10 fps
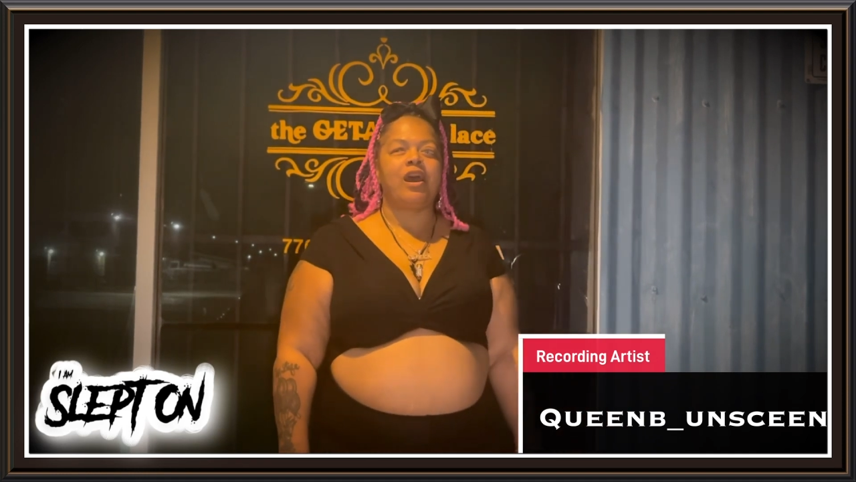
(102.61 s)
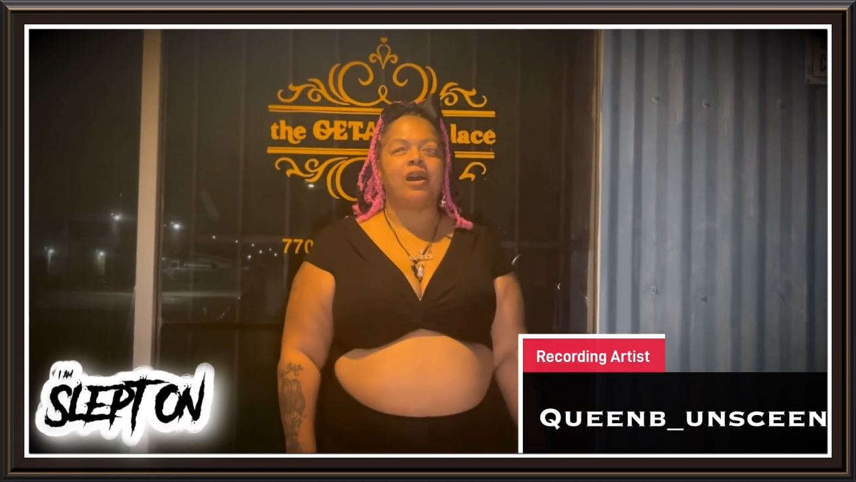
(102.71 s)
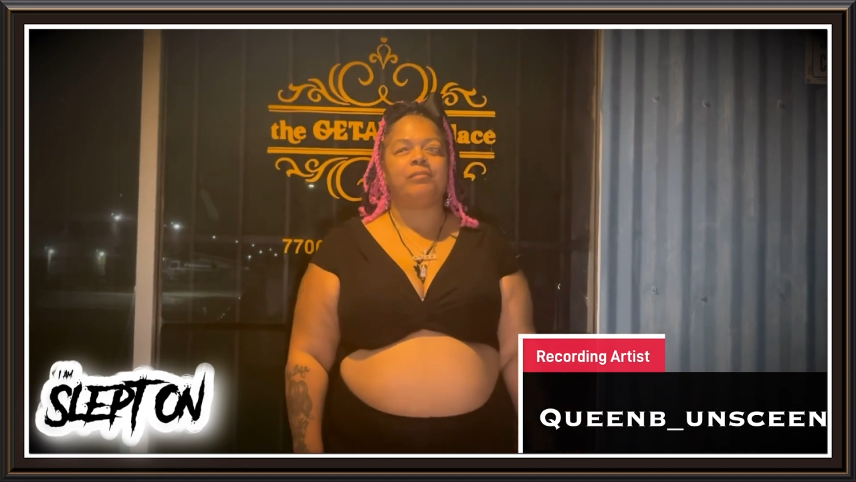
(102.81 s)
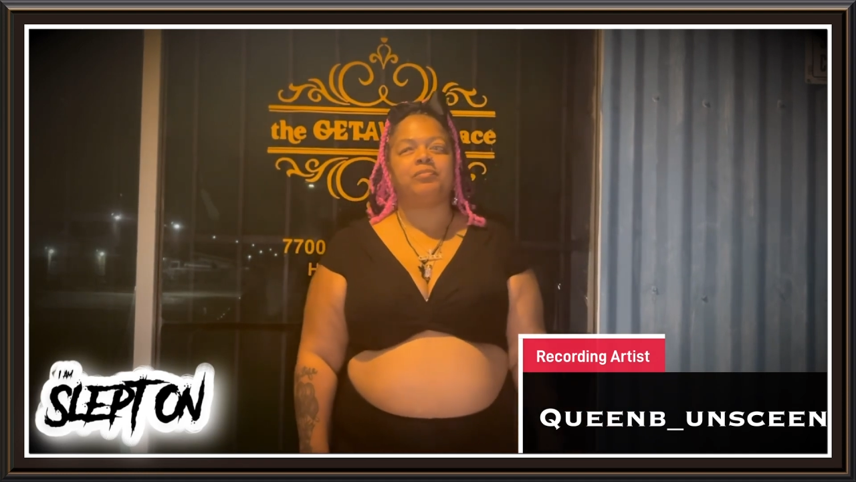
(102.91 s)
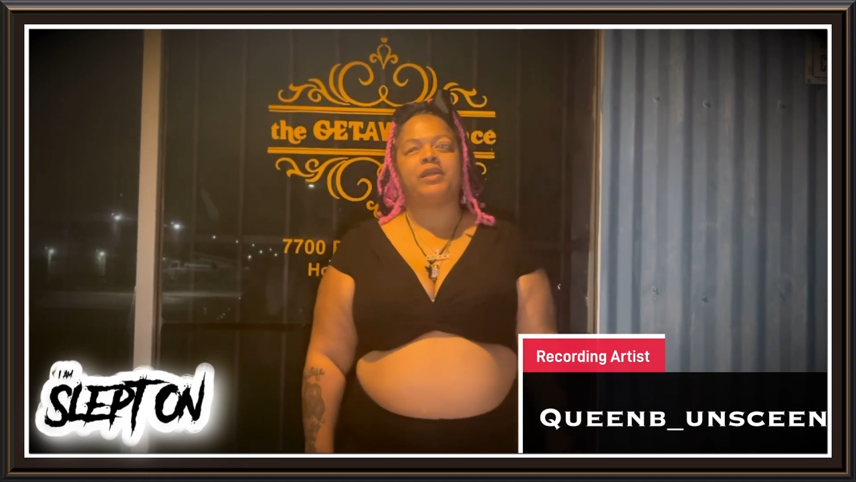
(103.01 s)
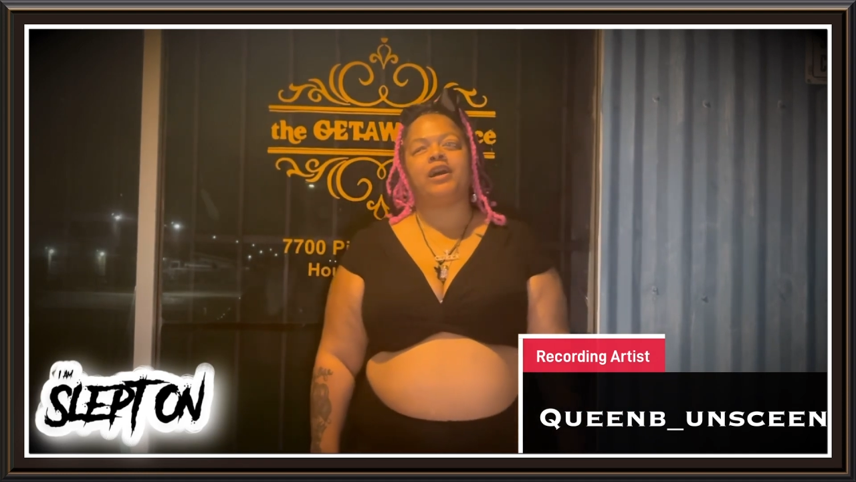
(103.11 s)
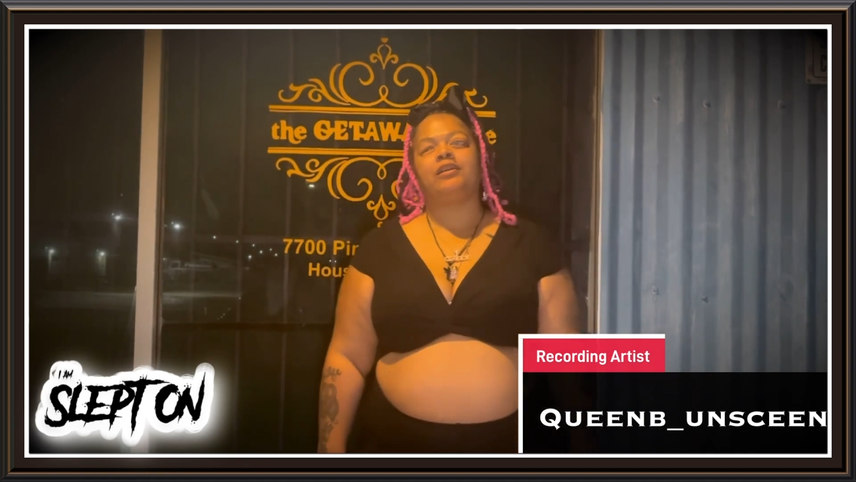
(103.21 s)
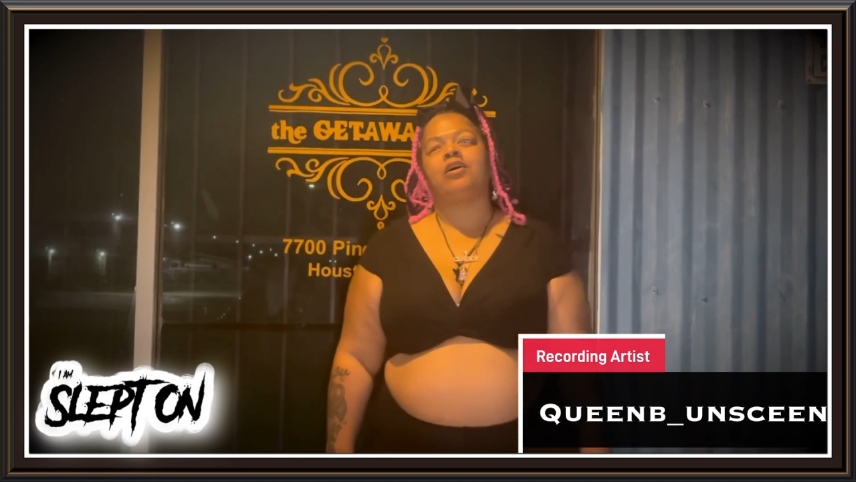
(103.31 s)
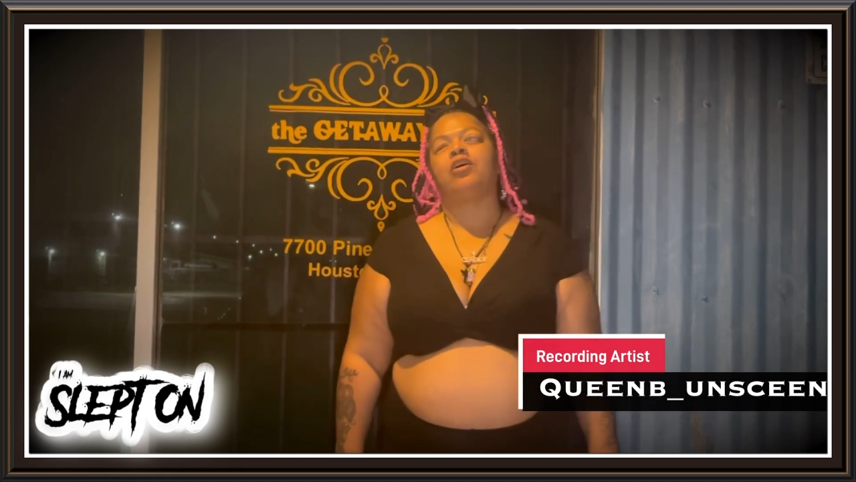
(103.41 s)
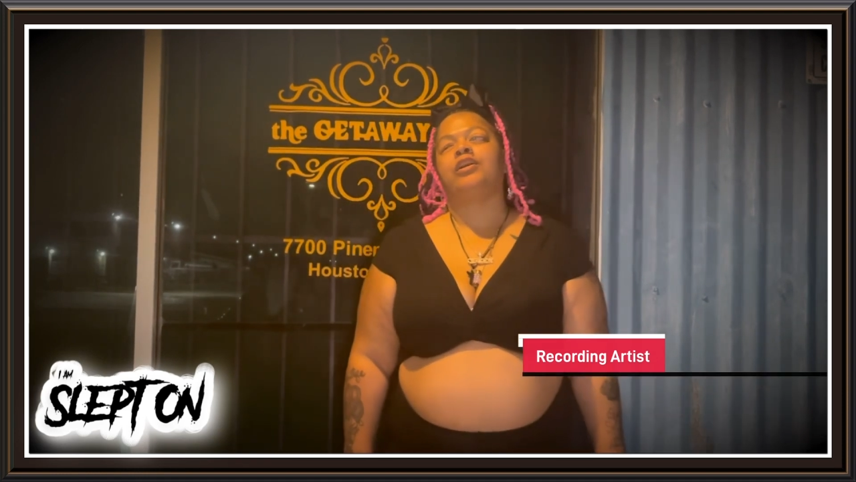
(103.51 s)
I'm a blind
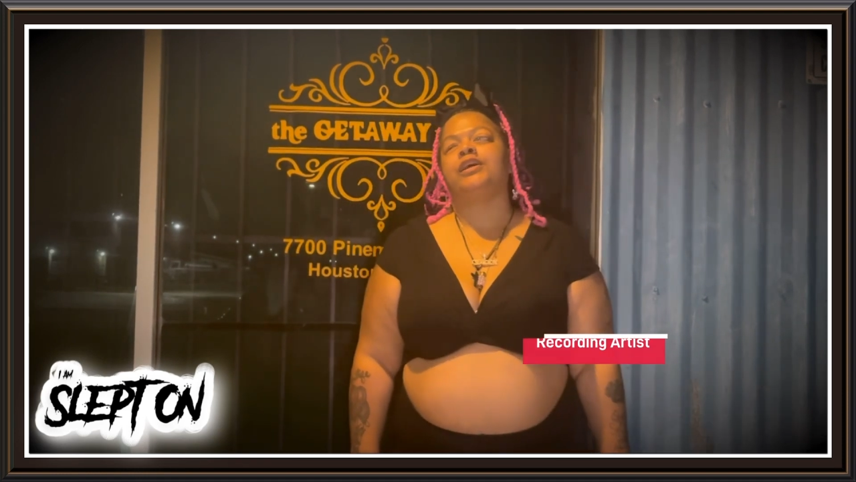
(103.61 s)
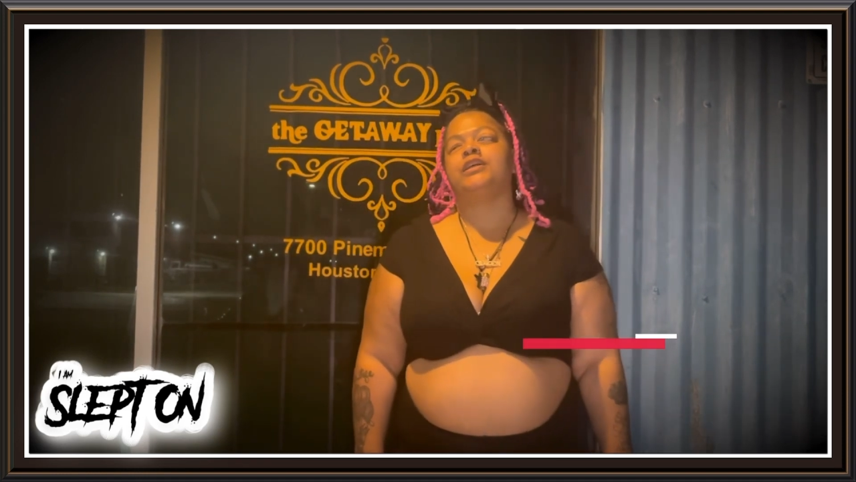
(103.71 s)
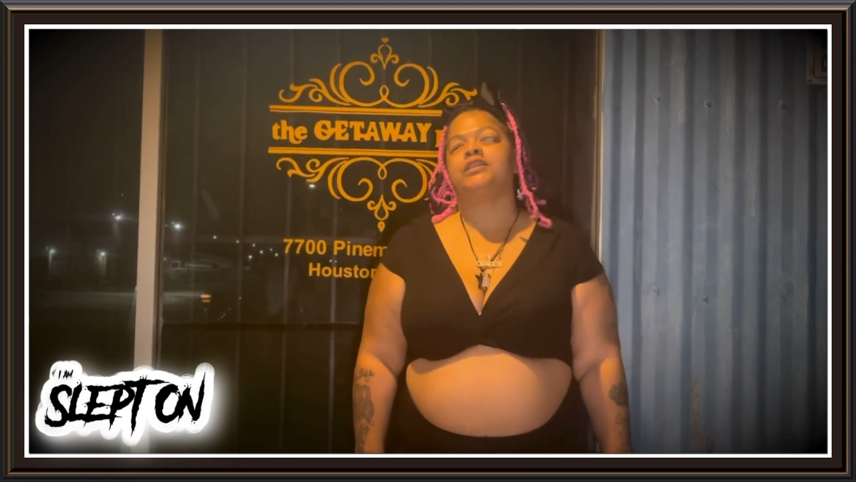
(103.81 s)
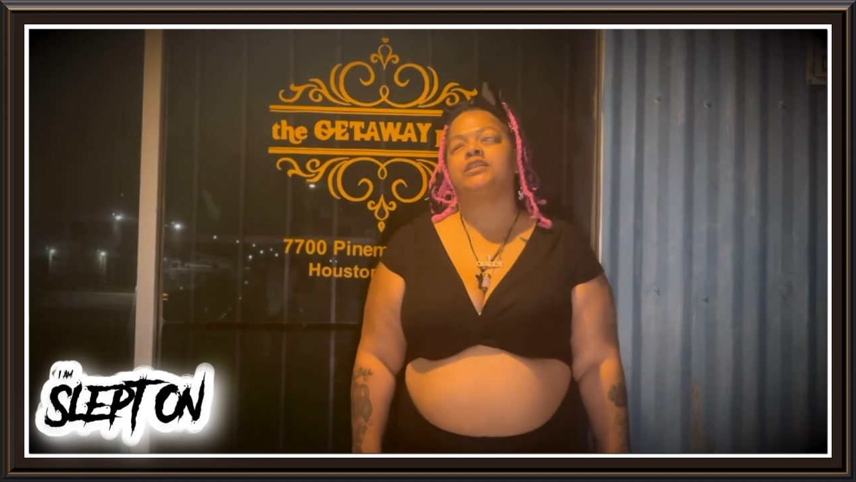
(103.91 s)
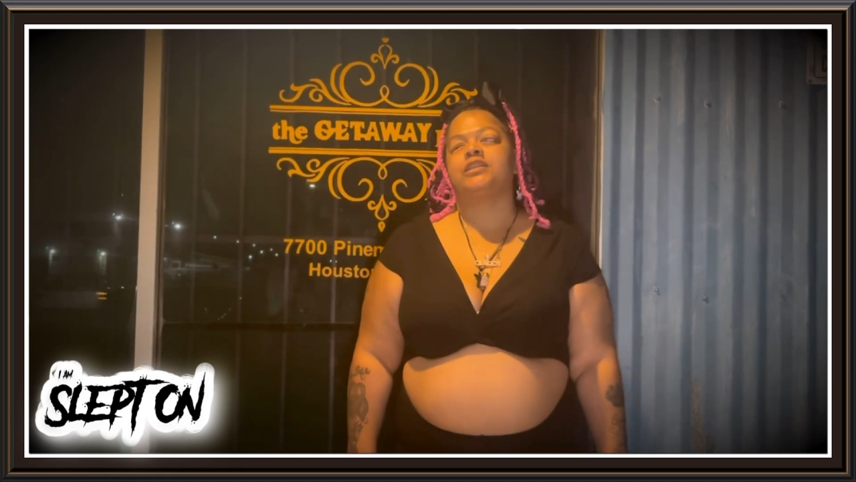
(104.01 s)
artist,